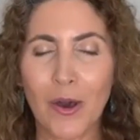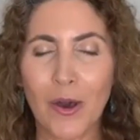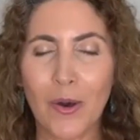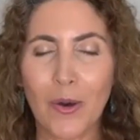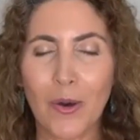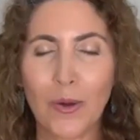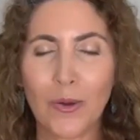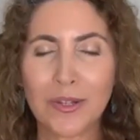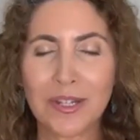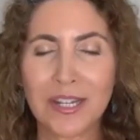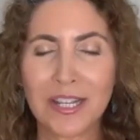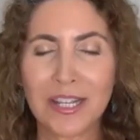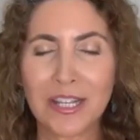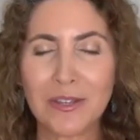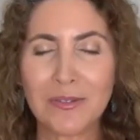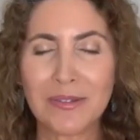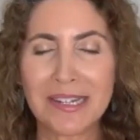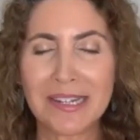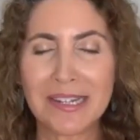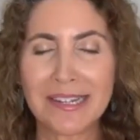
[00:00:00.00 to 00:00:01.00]
holding
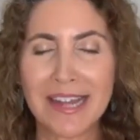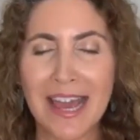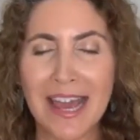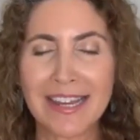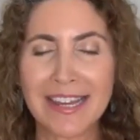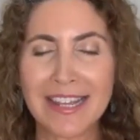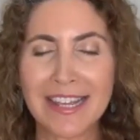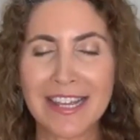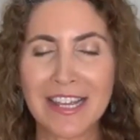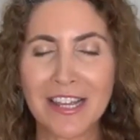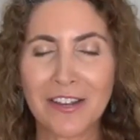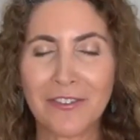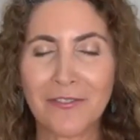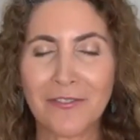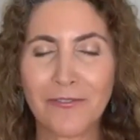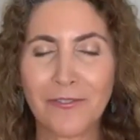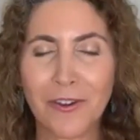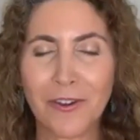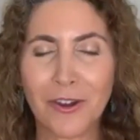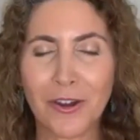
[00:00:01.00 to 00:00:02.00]
you steady and
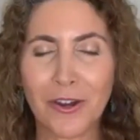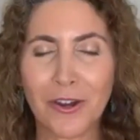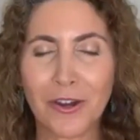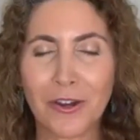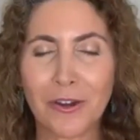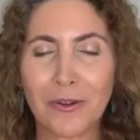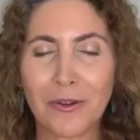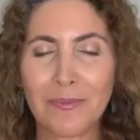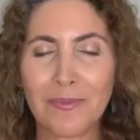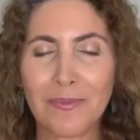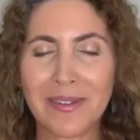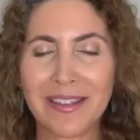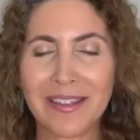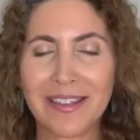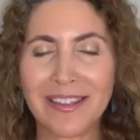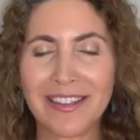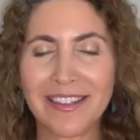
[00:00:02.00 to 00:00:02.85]
firm,